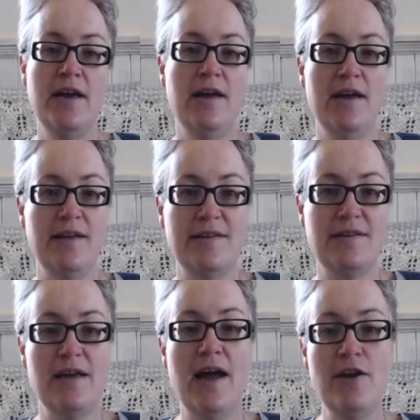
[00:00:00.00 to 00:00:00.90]
It's
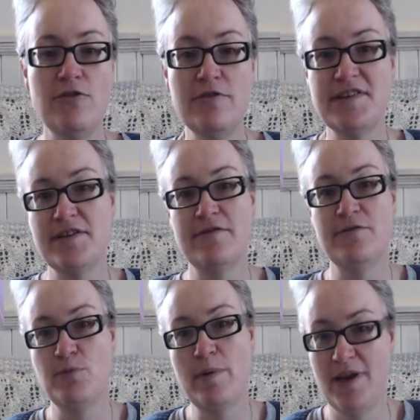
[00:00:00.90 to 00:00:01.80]
hundreds of
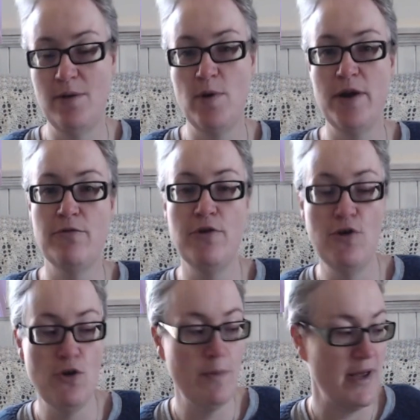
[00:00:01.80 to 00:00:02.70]
women in one
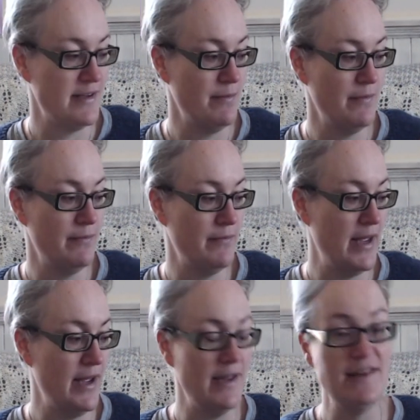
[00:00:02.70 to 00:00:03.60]
room and some
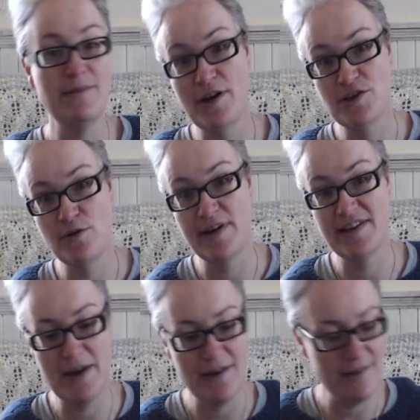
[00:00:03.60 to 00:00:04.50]
inspirational guest
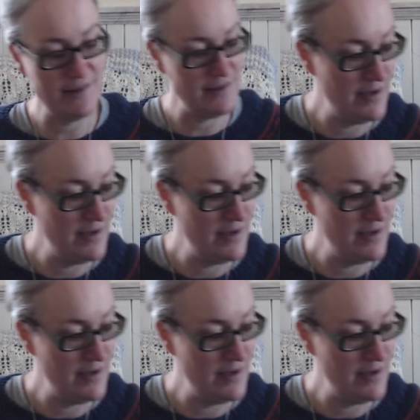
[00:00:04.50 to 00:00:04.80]
speakers.